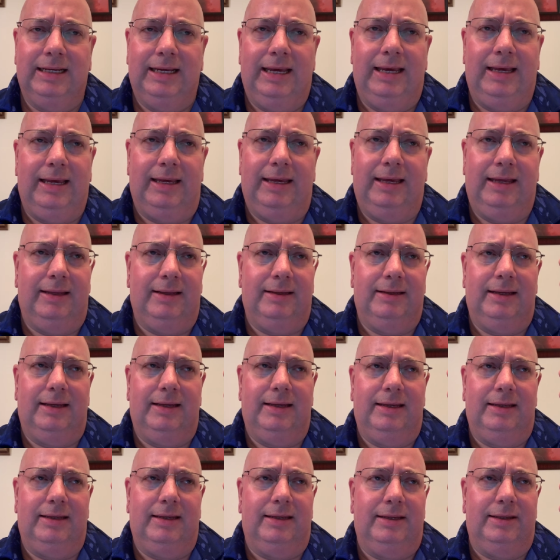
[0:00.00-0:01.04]
Eh,
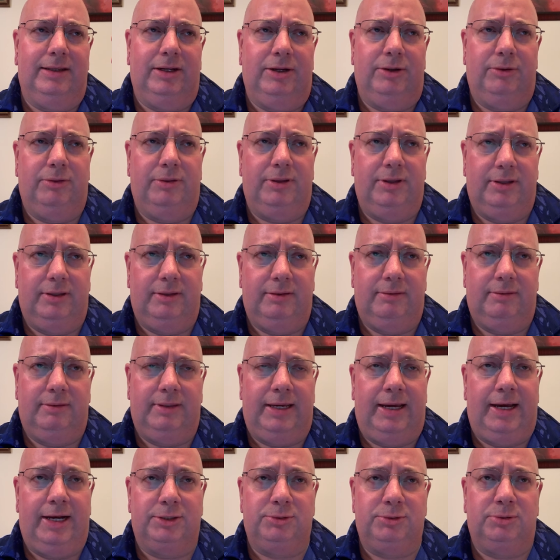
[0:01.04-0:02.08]
you know, the, the
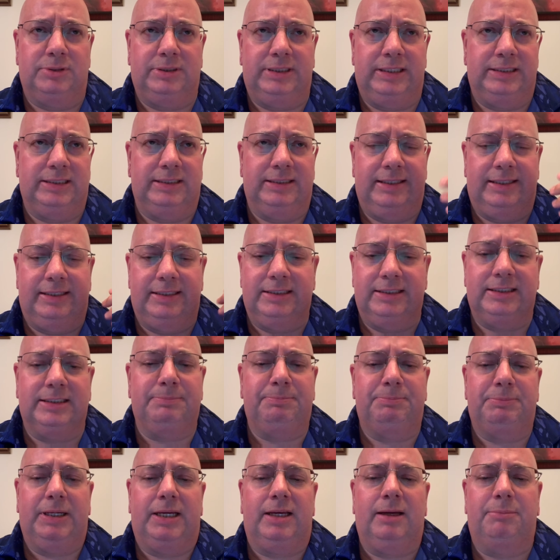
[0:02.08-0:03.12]
actual teaching. They
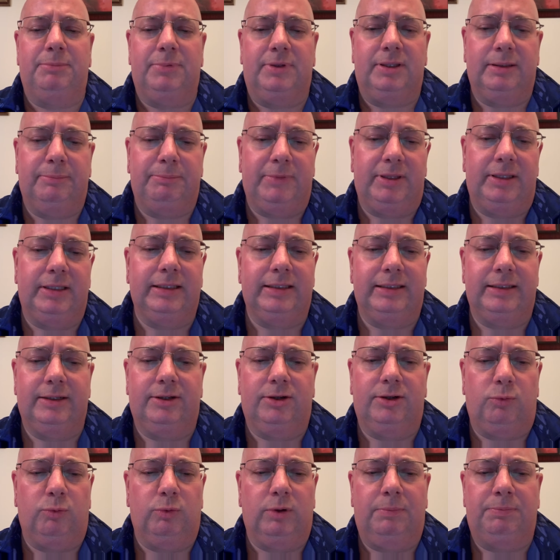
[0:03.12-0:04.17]
just become completely
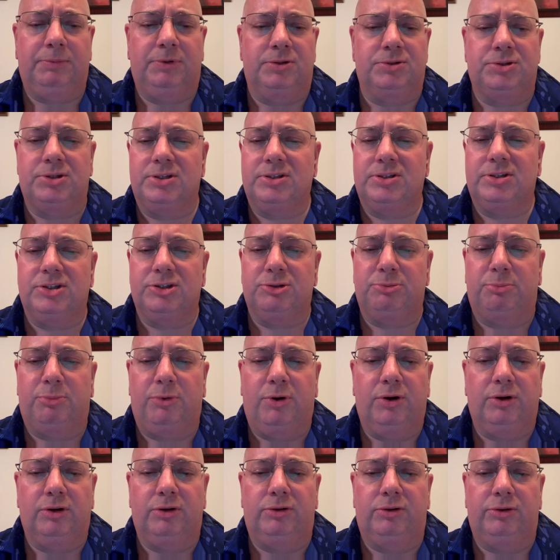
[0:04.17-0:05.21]
corrupted, just as
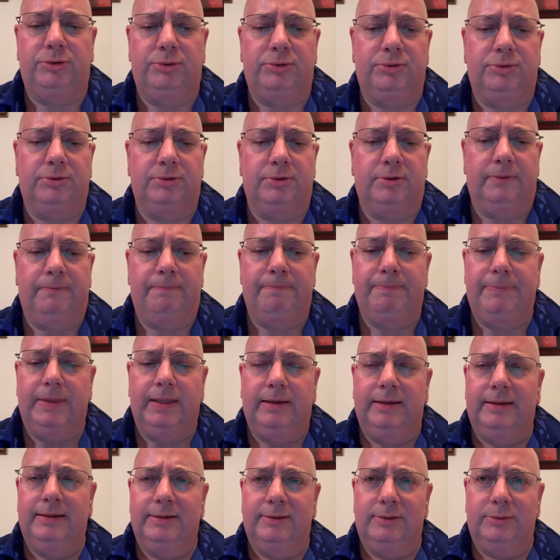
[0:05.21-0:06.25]
Martin Luther
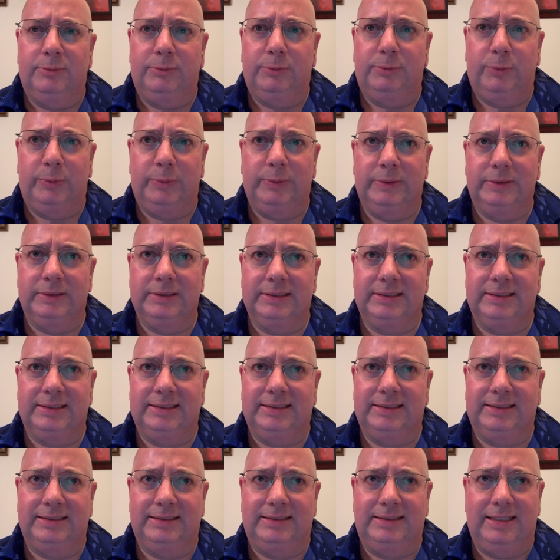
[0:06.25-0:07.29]

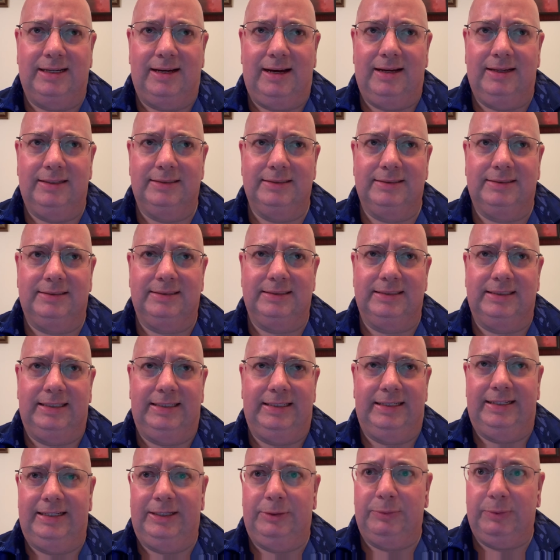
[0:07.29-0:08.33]
was not
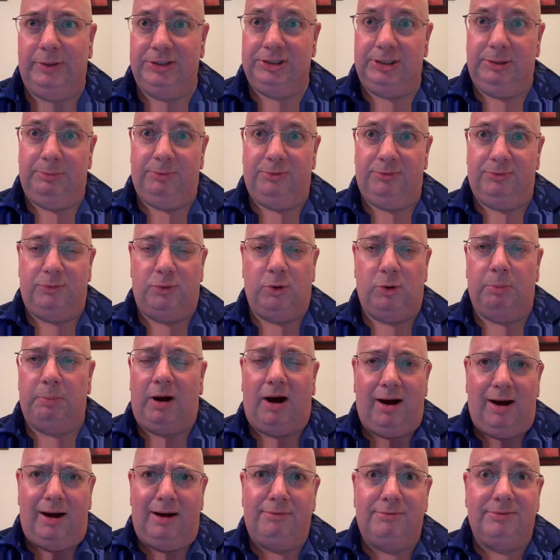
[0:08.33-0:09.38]
in any way, shape, or form,
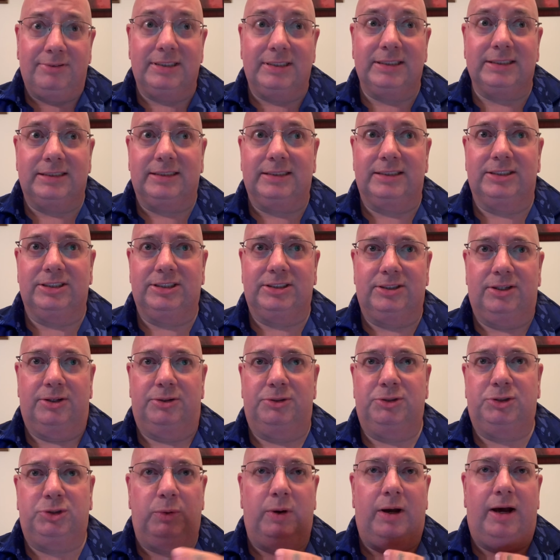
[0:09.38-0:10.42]
obviously so,
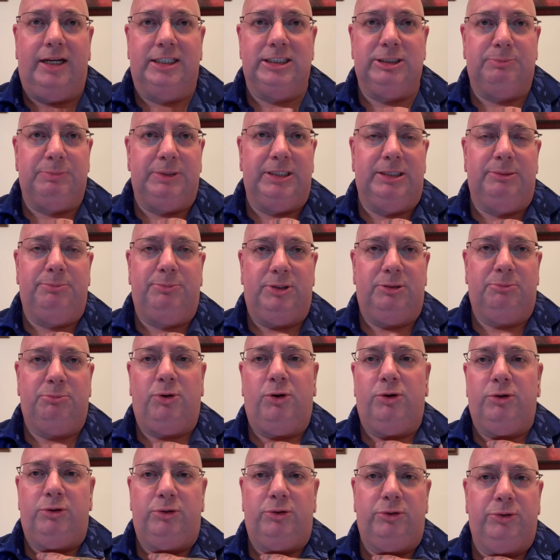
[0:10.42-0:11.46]
to us people, and
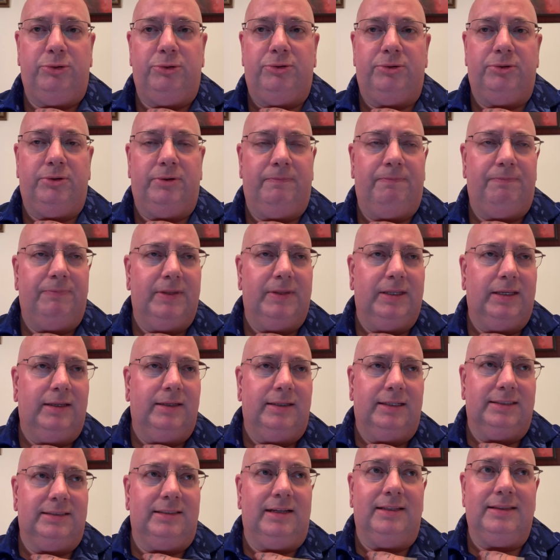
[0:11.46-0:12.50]
Martin Luther
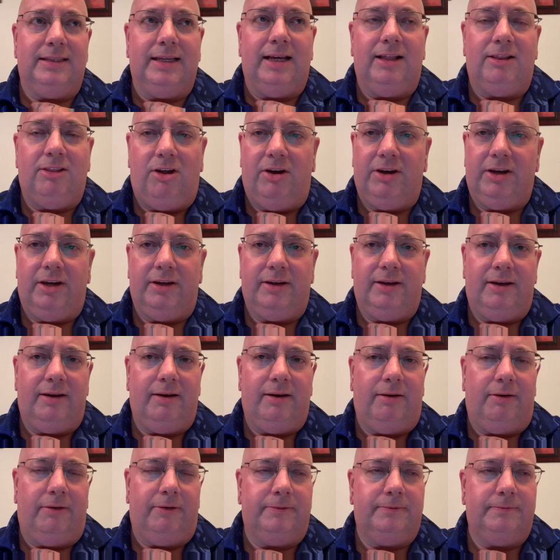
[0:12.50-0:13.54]
is not that long
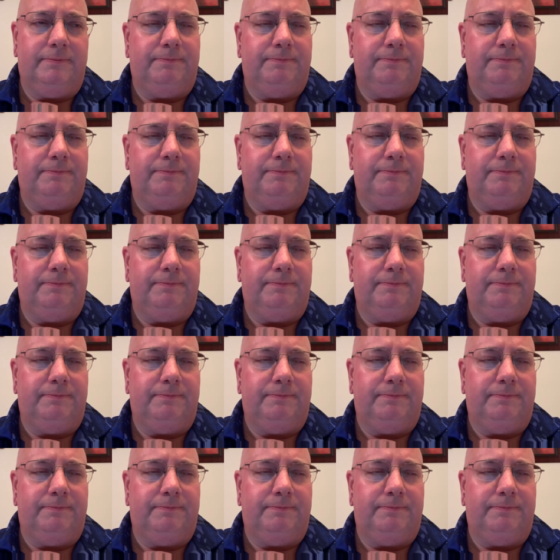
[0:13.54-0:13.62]
ago.